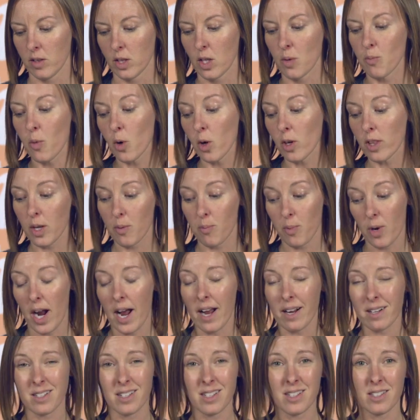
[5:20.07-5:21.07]
The more they
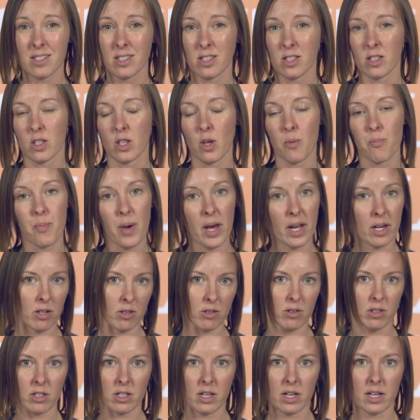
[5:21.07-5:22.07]
practice, the
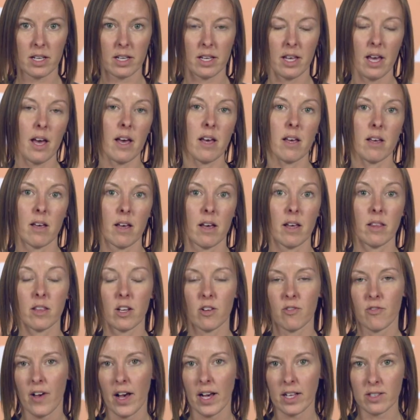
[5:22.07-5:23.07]
better they're going to get, and
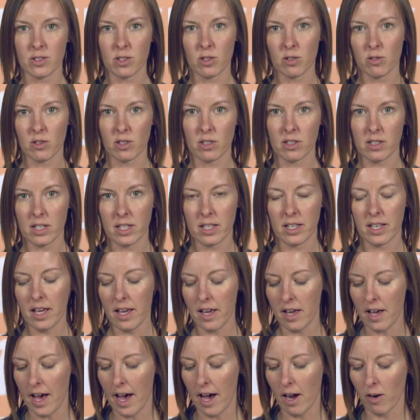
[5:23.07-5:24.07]
the faster they're going to
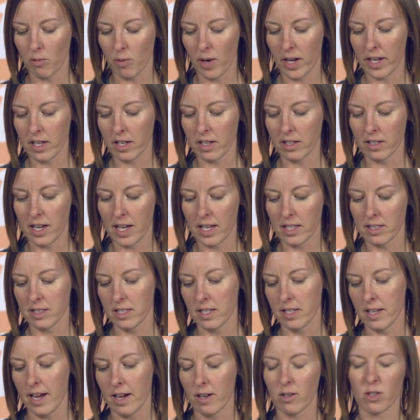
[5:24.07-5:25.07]
get at
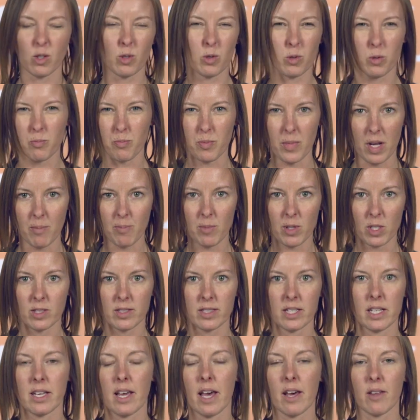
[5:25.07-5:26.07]
recognizing how to group numbers
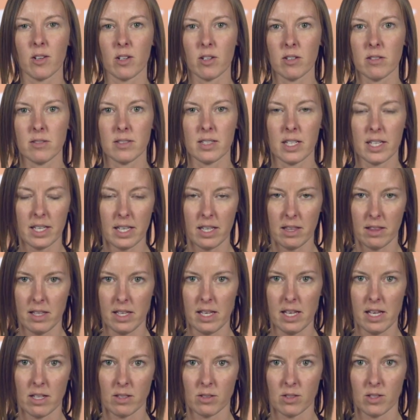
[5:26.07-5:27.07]
together to get
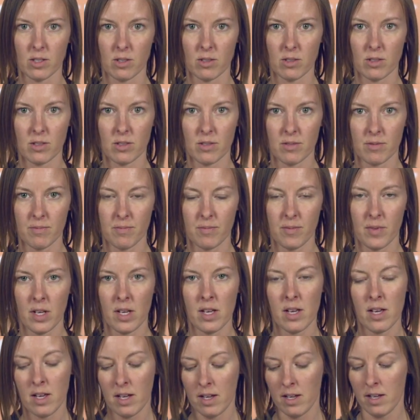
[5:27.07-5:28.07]
the answers.
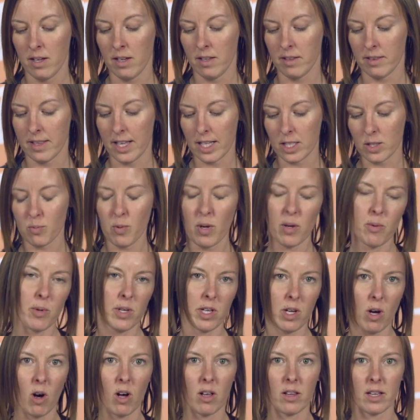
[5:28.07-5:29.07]
That's why
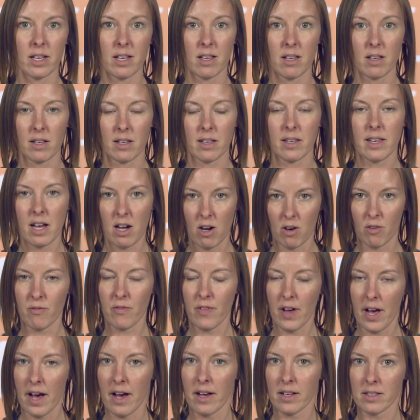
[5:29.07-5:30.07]
we call it Count
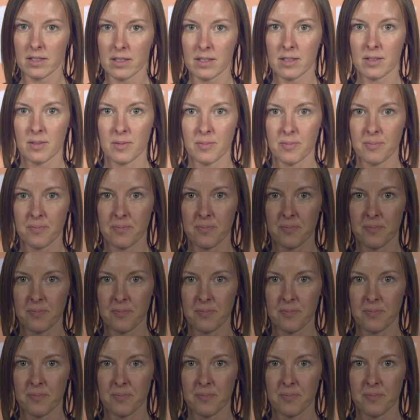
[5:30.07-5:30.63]
Fast.